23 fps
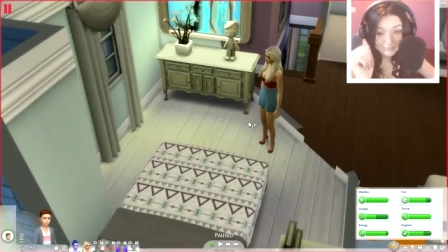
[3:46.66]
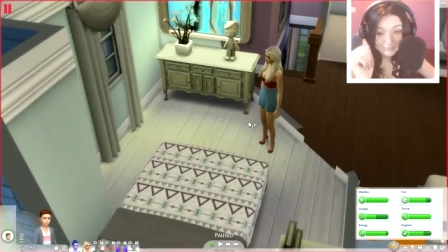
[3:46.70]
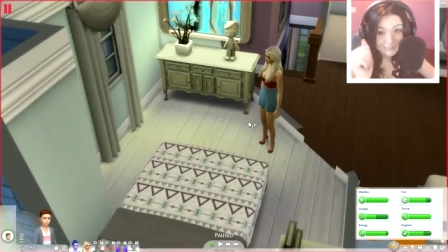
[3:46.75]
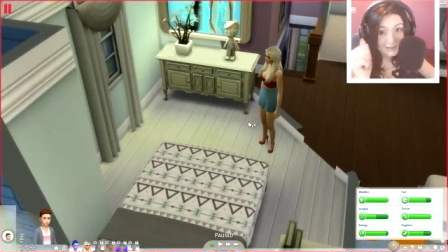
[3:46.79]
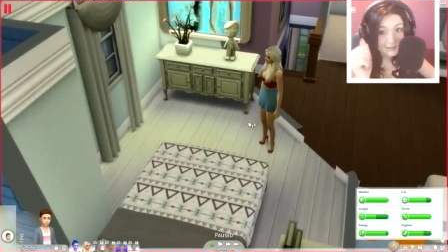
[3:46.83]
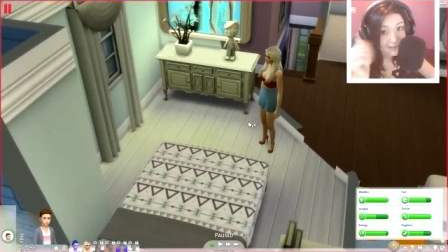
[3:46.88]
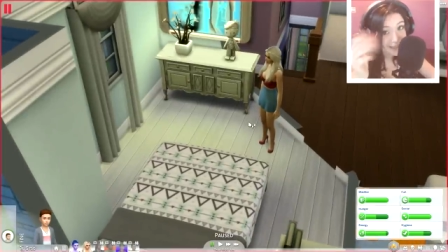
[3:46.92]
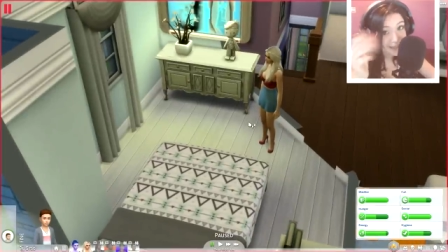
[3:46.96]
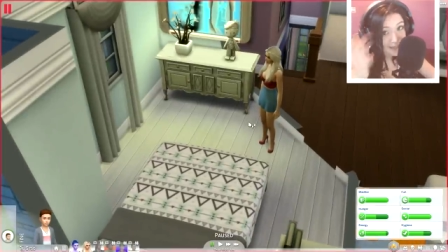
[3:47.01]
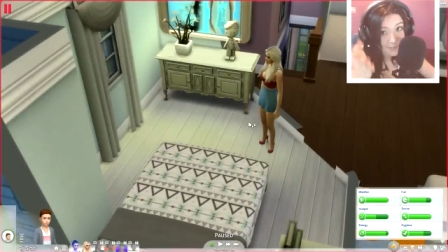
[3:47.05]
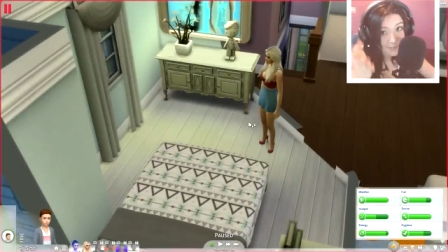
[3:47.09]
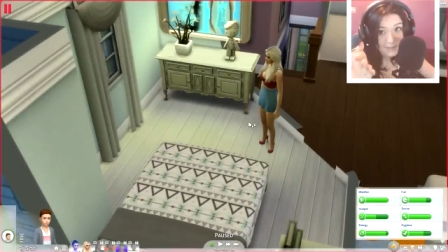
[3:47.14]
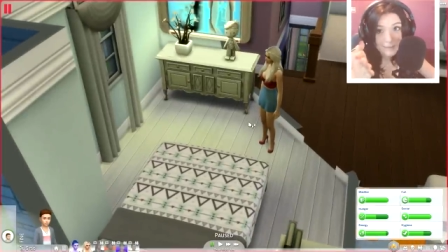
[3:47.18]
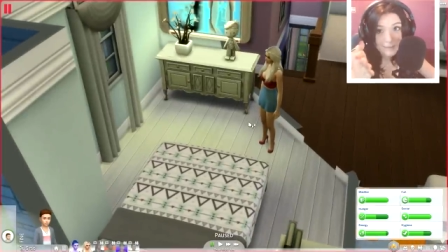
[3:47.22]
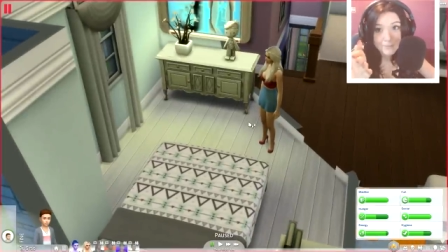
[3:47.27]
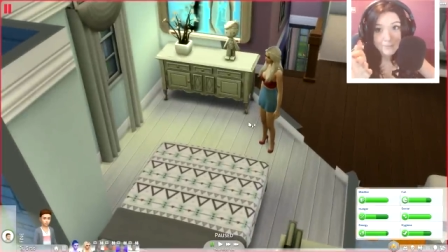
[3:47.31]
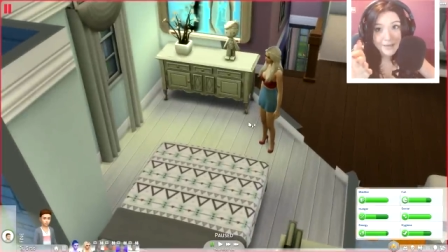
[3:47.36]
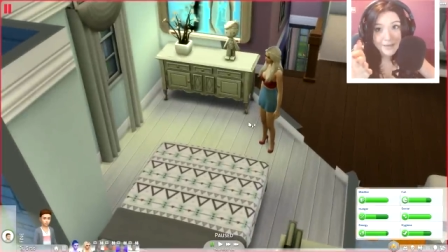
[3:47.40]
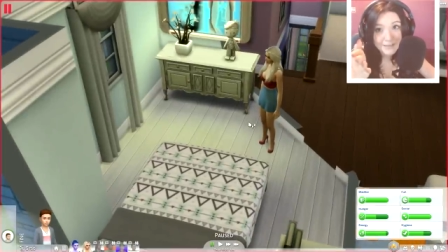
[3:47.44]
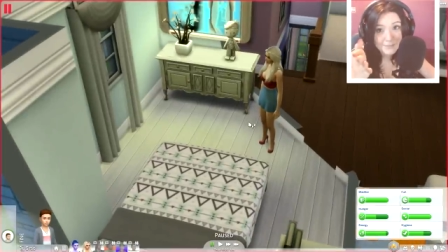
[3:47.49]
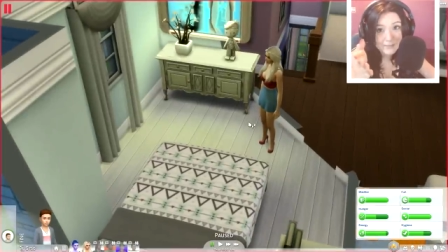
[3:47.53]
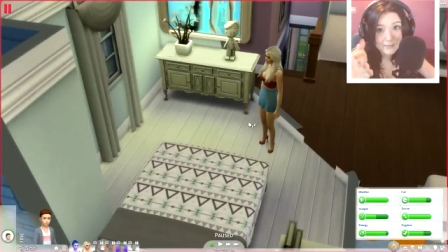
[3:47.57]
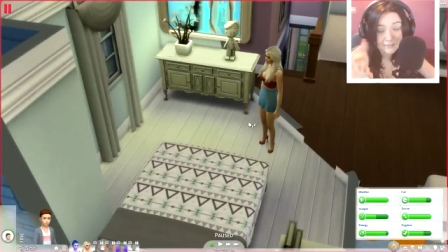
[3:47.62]
you gave me a
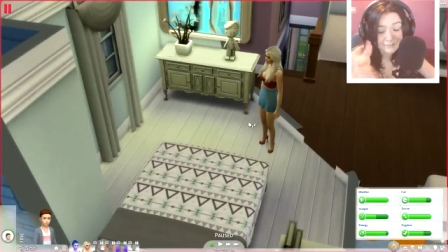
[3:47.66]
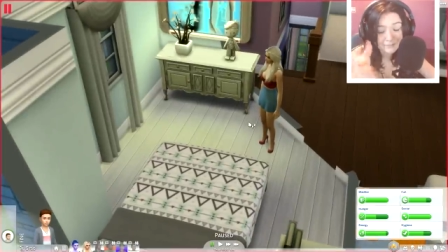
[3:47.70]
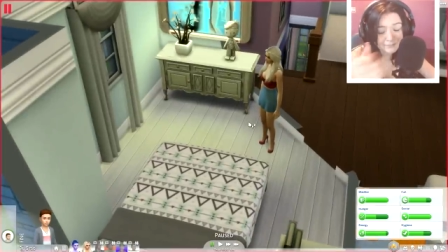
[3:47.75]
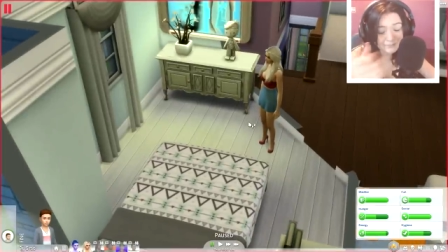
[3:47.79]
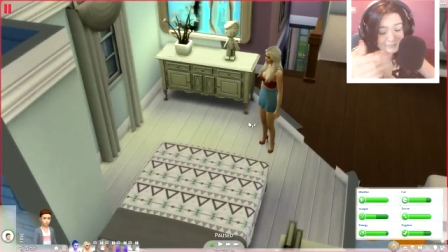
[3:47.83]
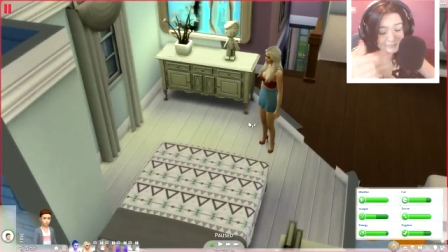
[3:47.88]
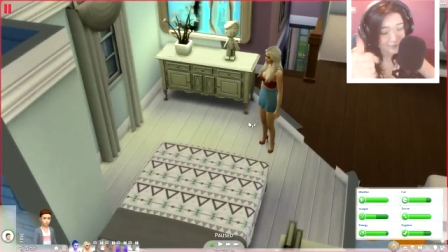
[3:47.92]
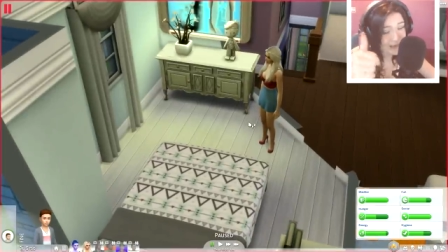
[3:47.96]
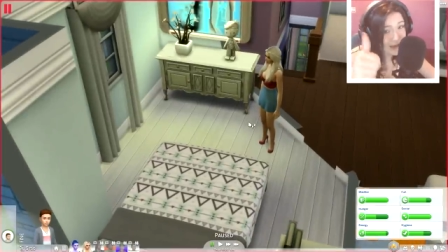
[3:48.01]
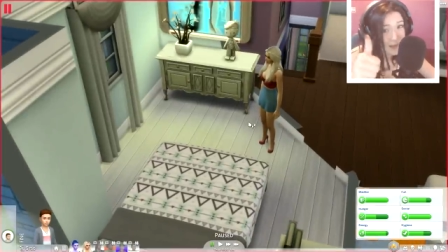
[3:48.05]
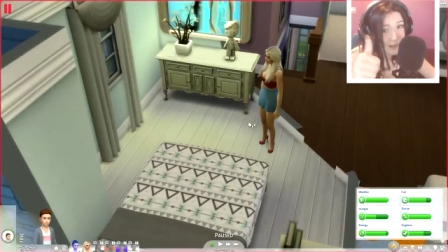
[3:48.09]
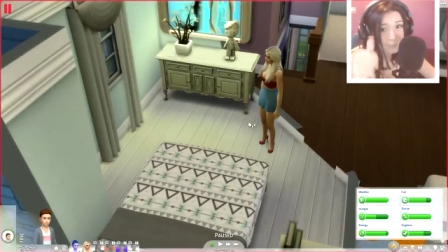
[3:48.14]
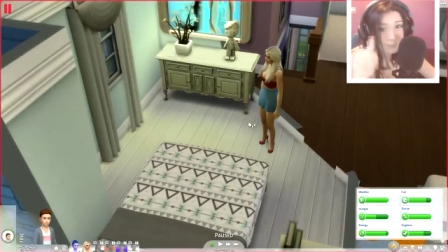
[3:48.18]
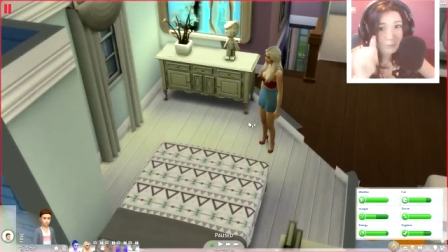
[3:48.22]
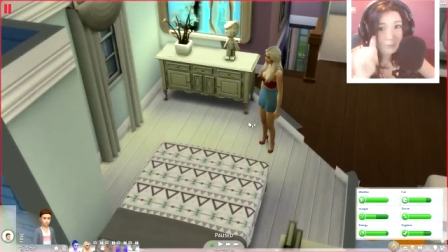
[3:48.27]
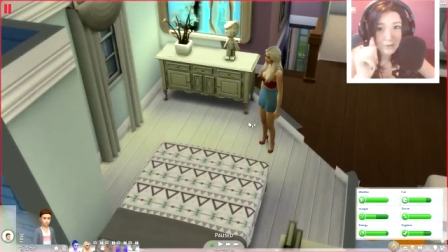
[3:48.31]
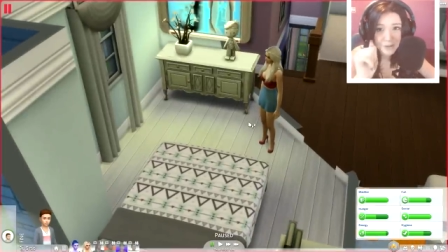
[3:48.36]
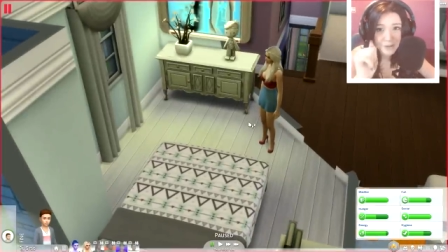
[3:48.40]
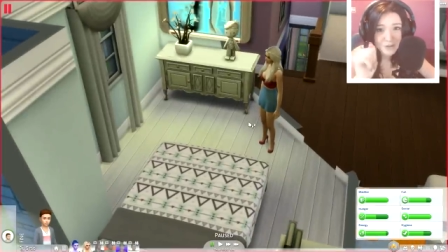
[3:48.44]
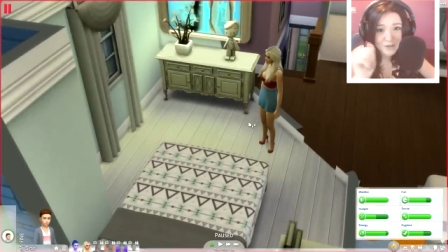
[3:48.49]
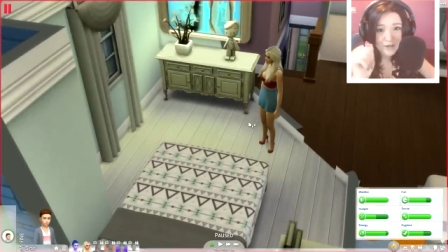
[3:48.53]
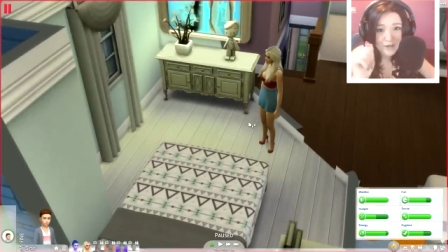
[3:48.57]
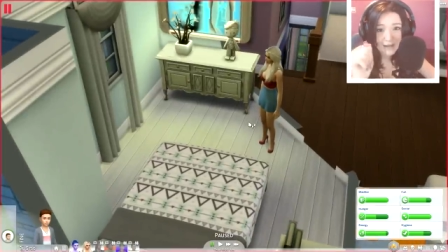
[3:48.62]
baby. I
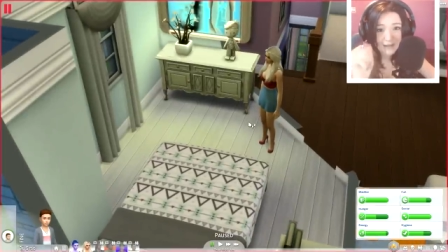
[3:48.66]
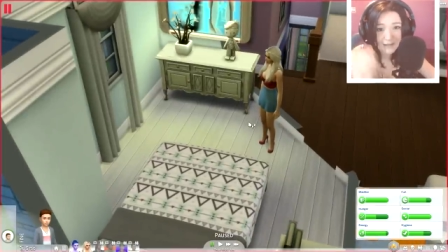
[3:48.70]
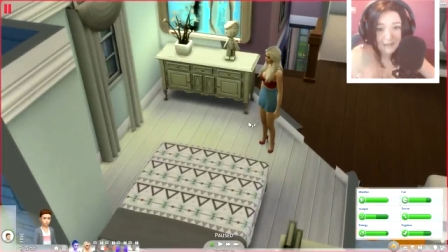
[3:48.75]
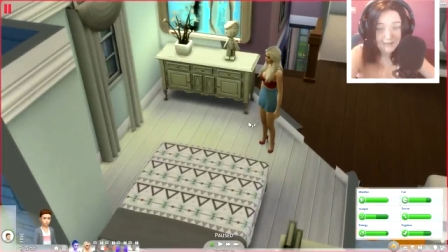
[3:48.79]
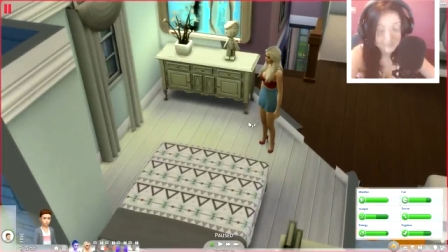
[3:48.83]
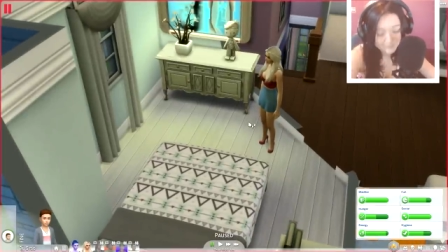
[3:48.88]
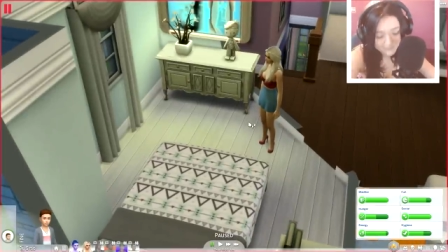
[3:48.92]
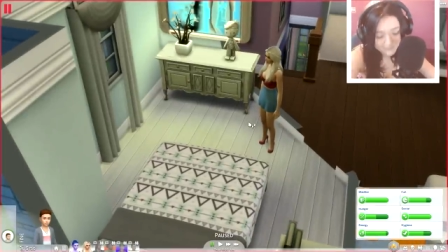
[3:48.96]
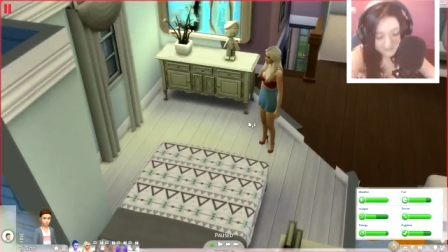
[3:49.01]
appreciate it.